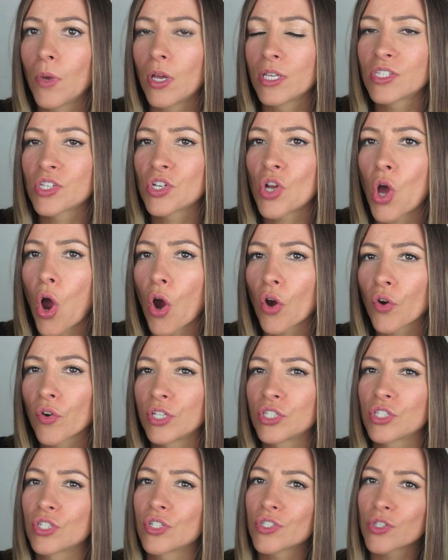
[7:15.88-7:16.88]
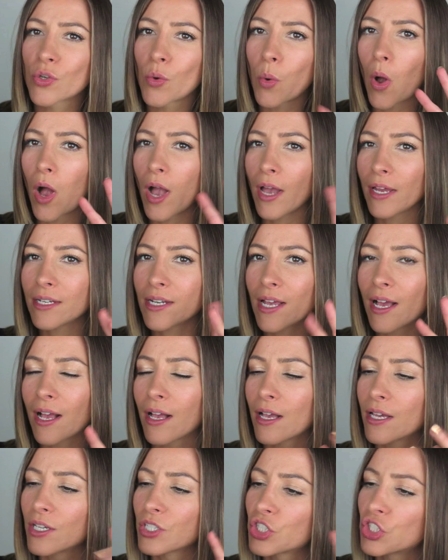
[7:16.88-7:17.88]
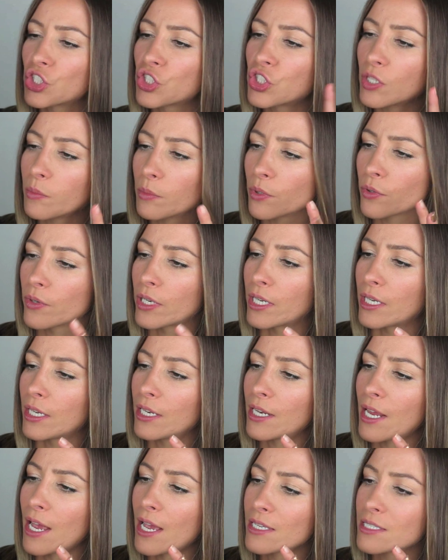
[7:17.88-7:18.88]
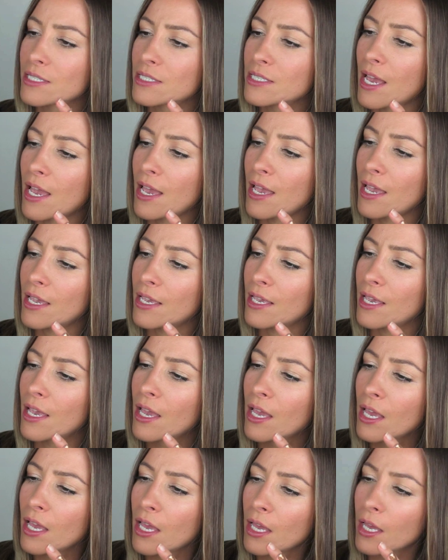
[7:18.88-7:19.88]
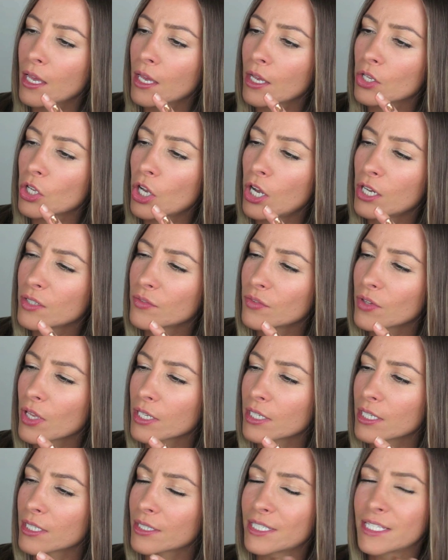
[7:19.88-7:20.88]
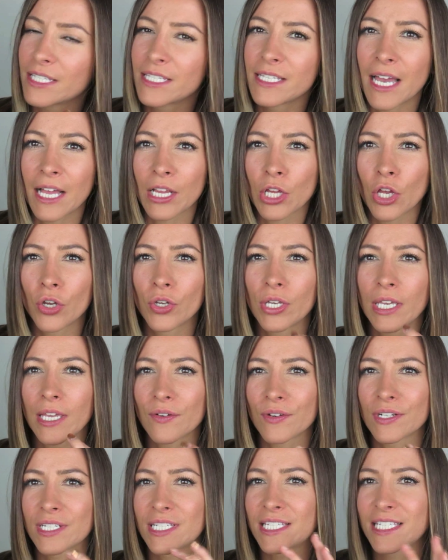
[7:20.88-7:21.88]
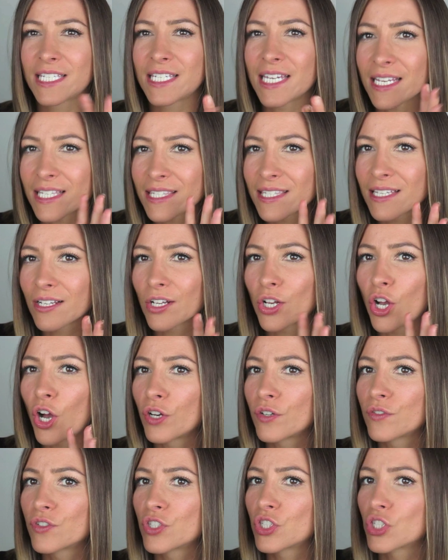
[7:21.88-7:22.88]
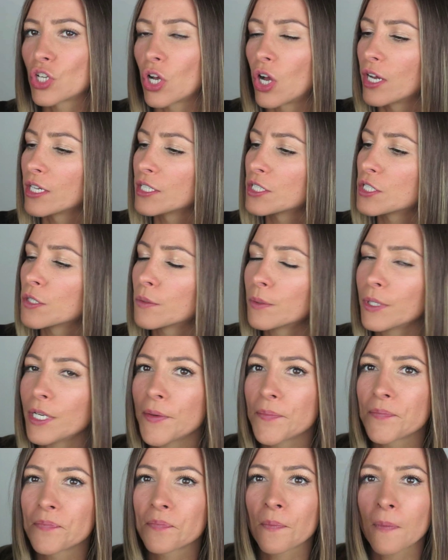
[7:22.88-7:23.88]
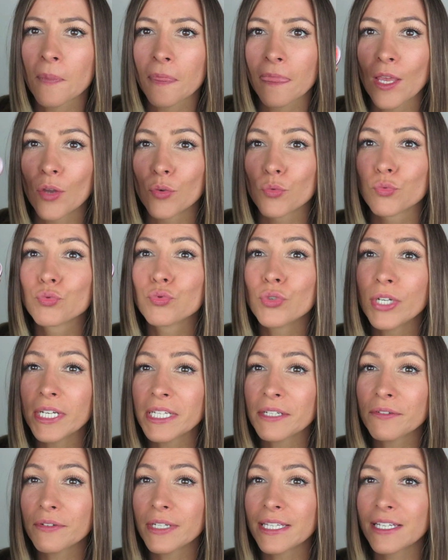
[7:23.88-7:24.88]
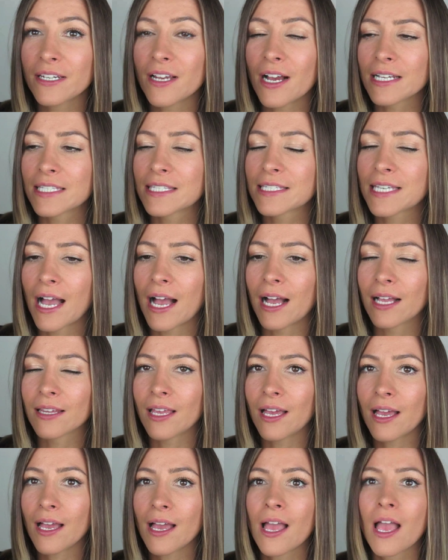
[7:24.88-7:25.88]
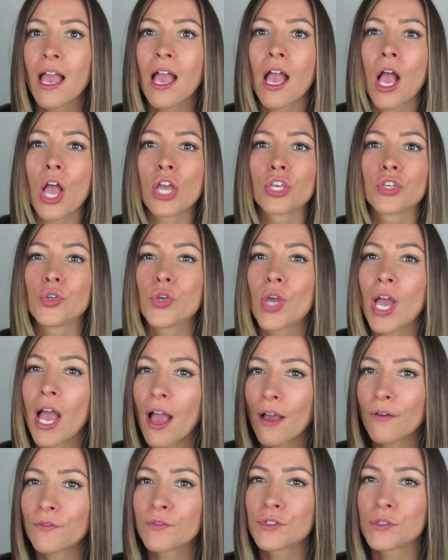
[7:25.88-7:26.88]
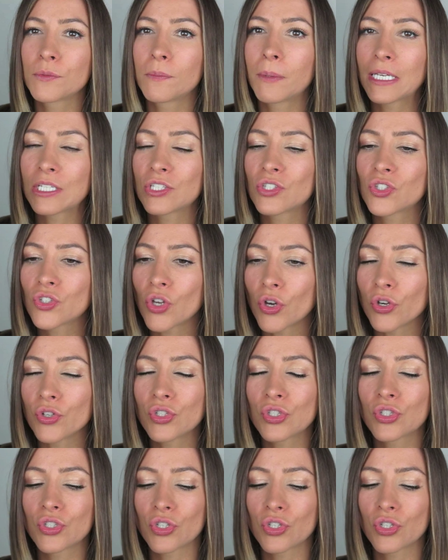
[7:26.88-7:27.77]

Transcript: it's an orange and it's quite shimmery. It has a kind of like a yellow iridescent kind of shine to it. Really, really nice colour. You have to be so